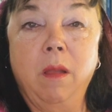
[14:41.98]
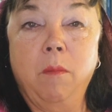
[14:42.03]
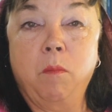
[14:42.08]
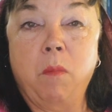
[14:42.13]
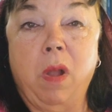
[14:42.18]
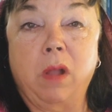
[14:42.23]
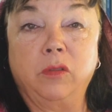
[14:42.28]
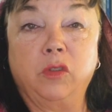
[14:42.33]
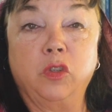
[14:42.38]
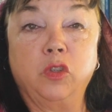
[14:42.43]

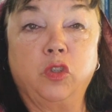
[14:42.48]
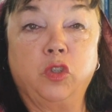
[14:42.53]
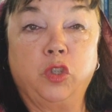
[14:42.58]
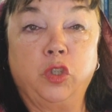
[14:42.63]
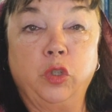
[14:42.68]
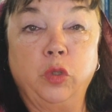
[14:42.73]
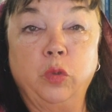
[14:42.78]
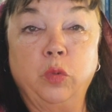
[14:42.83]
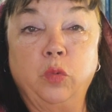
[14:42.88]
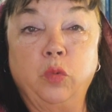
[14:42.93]
Manzur
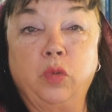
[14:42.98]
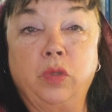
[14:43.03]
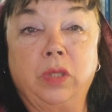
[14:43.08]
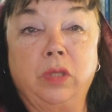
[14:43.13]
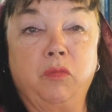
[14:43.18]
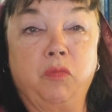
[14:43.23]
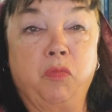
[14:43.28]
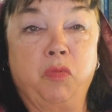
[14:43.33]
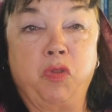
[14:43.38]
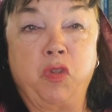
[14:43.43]
chose
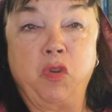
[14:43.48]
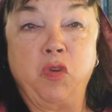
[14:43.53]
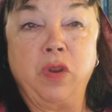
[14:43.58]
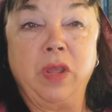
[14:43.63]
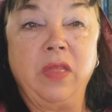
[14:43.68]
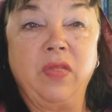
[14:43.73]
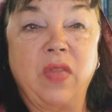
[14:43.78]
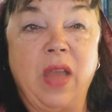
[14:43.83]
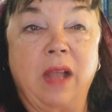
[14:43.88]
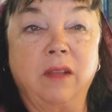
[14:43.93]

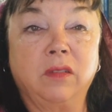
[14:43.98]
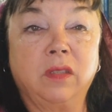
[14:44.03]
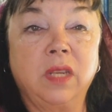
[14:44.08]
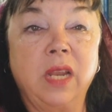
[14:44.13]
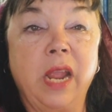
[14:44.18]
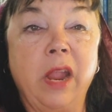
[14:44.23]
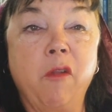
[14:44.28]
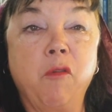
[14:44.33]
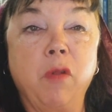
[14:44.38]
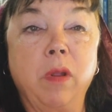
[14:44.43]
30,000
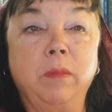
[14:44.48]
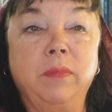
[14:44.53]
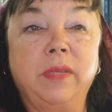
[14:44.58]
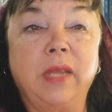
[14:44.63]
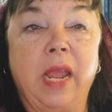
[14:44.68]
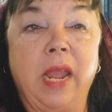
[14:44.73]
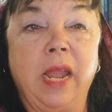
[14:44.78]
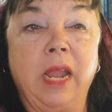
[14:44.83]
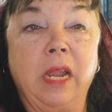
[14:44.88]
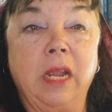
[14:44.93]
Arabs,
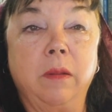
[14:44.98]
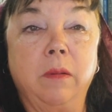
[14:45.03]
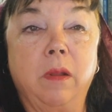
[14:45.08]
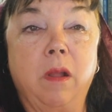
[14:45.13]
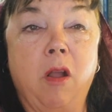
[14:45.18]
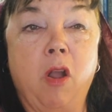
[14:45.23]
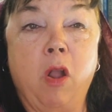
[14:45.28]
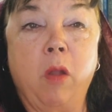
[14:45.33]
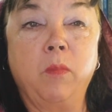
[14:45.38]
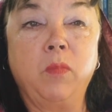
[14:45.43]

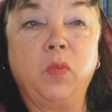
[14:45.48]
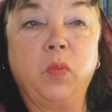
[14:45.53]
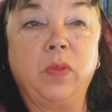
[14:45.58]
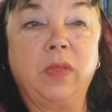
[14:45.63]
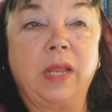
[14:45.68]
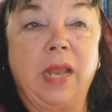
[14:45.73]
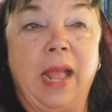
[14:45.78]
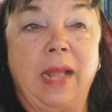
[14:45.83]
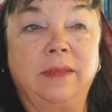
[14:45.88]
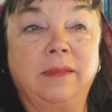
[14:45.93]
armed
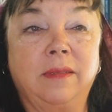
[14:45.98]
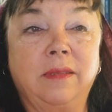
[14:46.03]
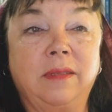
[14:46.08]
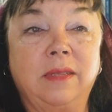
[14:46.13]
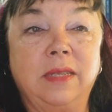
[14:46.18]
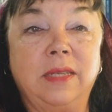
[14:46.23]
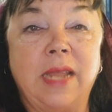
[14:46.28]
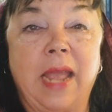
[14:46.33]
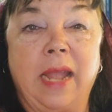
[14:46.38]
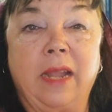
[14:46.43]
with lances
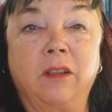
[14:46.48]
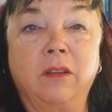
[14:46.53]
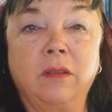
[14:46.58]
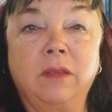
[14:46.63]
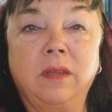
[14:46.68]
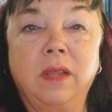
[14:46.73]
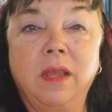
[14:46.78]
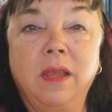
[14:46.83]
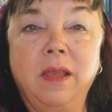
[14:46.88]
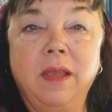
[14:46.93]
and
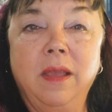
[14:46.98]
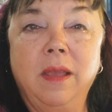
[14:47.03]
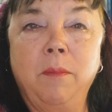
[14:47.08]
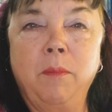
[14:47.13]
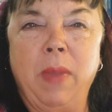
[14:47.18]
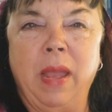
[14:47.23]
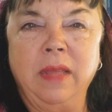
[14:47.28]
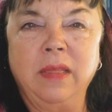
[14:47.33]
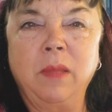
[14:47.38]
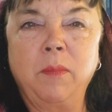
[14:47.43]
daggers,
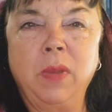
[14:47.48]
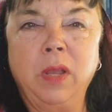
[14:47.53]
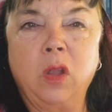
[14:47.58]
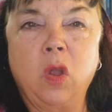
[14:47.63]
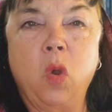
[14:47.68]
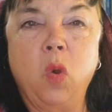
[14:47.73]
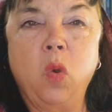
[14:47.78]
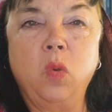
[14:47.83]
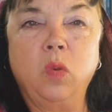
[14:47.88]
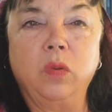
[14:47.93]
paid them in
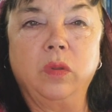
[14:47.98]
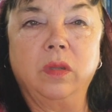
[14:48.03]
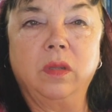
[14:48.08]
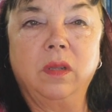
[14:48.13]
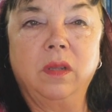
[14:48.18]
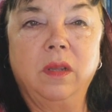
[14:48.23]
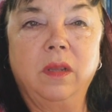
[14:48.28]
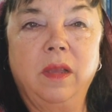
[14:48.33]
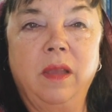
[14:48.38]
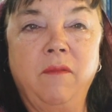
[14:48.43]
gold,
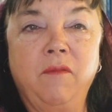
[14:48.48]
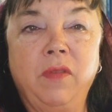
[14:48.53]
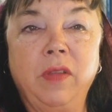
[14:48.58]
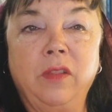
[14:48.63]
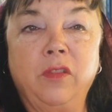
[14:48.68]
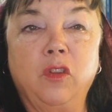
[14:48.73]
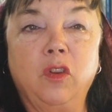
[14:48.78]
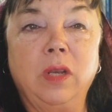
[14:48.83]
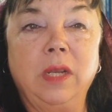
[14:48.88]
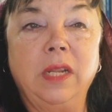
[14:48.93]
and
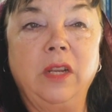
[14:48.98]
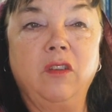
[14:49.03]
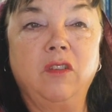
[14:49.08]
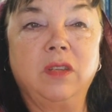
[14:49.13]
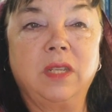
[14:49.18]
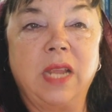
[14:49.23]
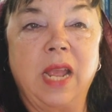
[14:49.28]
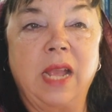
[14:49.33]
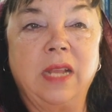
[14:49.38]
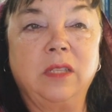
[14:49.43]
filled their
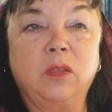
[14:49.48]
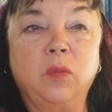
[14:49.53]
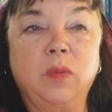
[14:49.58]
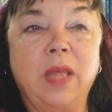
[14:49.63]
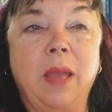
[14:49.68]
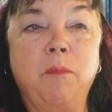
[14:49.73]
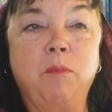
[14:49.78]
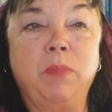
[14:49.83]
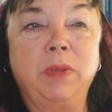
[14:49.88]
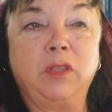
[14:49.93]
leaders' heads with
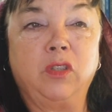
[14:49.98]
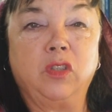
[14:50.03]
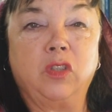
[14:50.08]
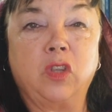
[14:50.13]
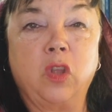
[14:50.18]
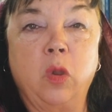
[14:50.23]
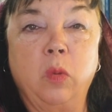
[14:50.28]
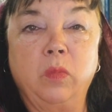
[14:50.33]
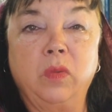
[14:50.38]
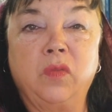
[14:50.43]
ambitious
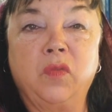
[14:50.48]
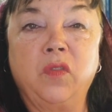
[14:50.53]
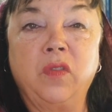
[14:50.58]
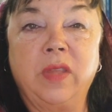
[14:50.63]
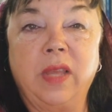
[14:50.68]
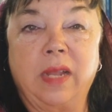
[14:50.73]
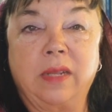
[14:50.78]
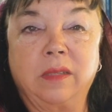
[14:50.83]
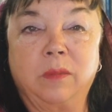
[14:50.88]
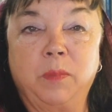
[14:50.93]
hopes for
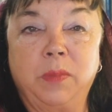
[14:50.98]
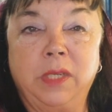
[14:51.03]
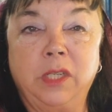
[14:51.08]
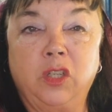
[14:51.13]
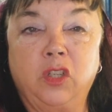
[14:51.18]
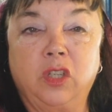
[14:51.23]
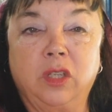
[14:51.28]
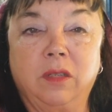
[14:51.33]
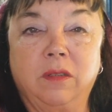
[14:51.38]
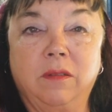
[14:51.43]
the
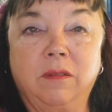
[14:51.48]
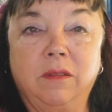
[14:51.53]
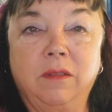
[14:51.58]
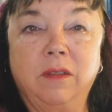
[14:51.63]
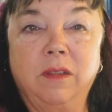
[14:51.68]
expedition.